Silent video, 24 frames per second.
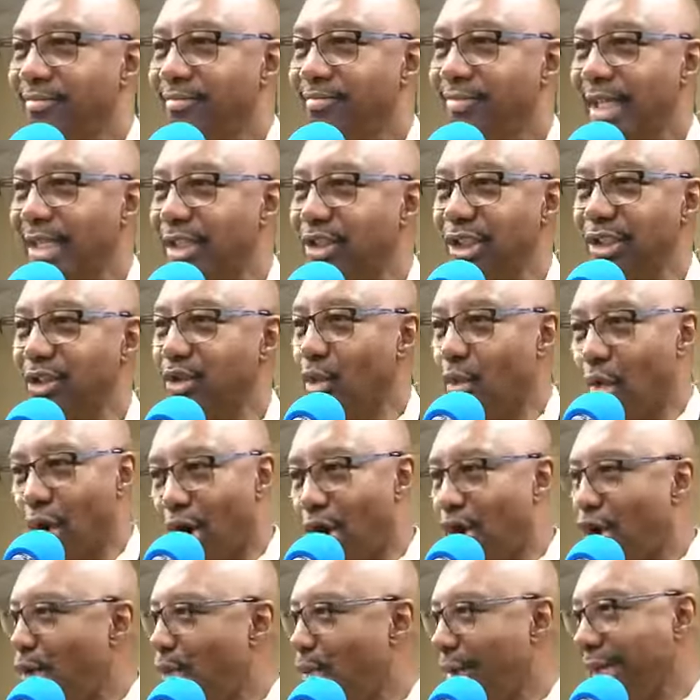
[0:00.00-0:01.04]
they just will
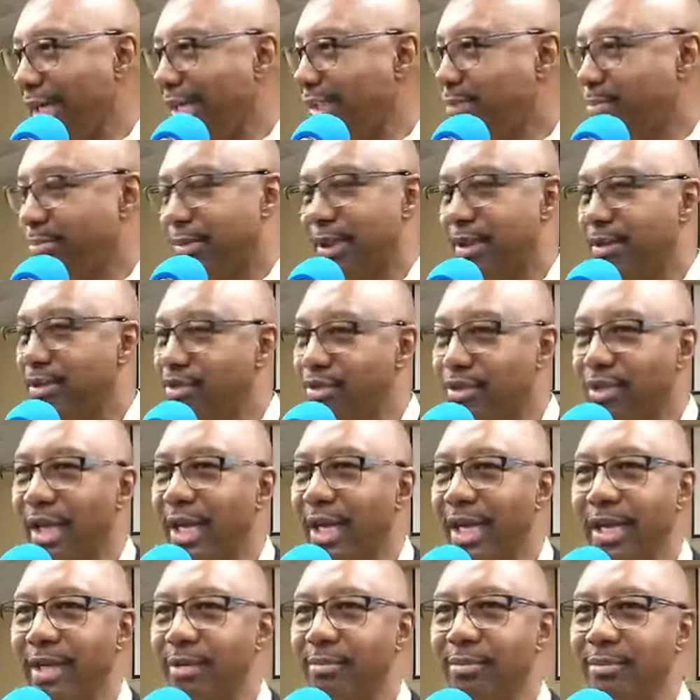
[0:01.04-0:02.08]
always be the
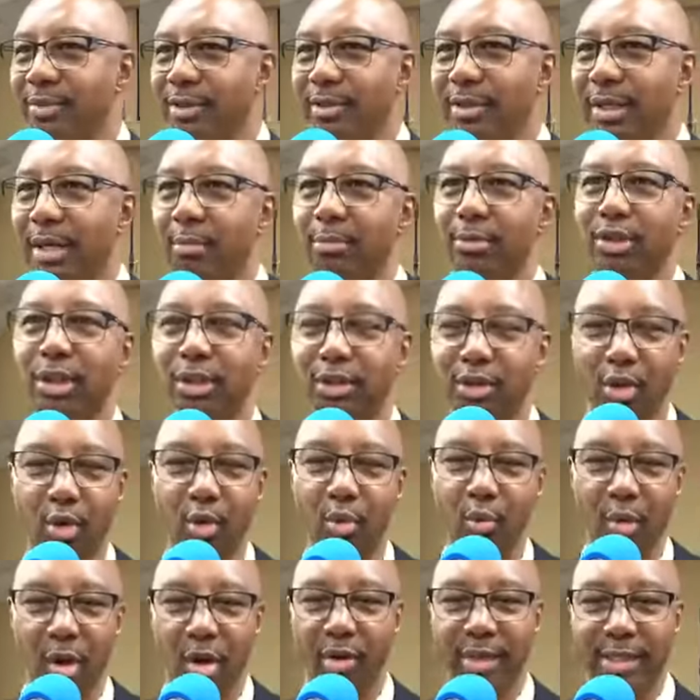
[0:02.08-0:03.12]
same. I'm just
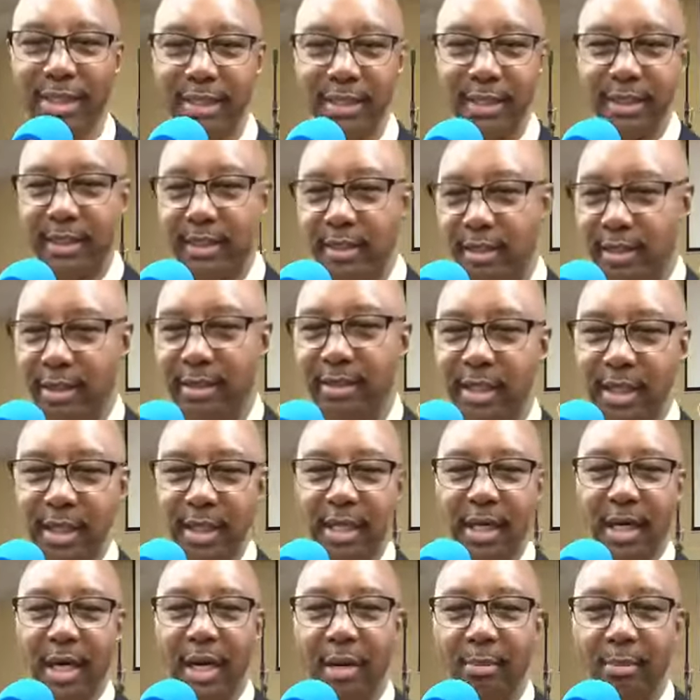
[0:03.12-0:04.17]
gonna walk in here and
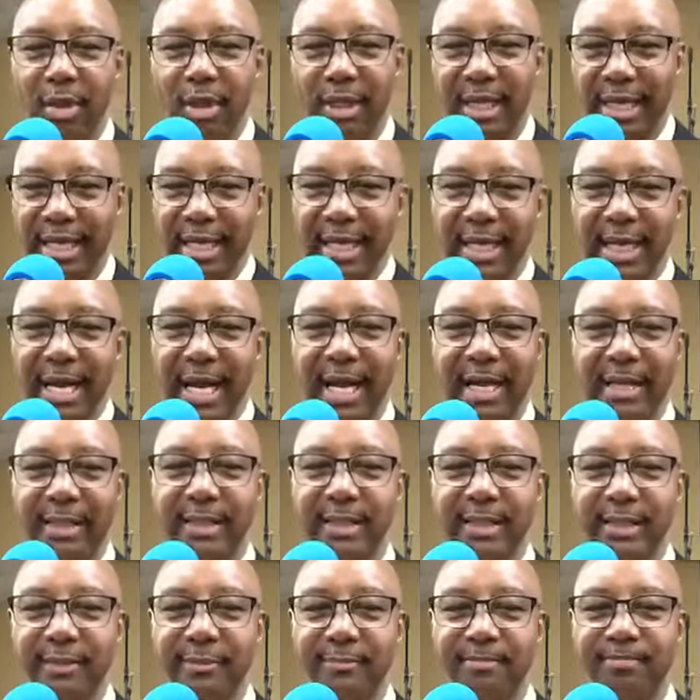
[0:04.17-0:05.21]
I'm gonna lay it out
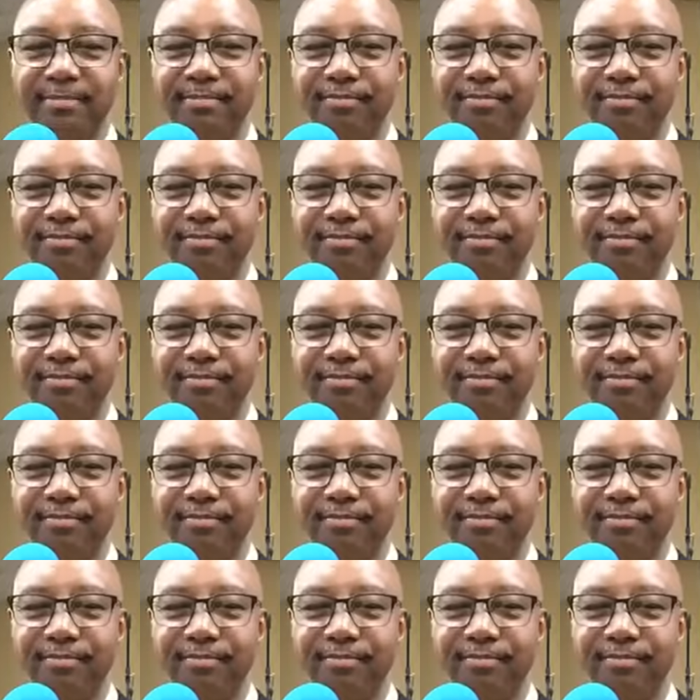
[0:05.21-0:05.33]
here.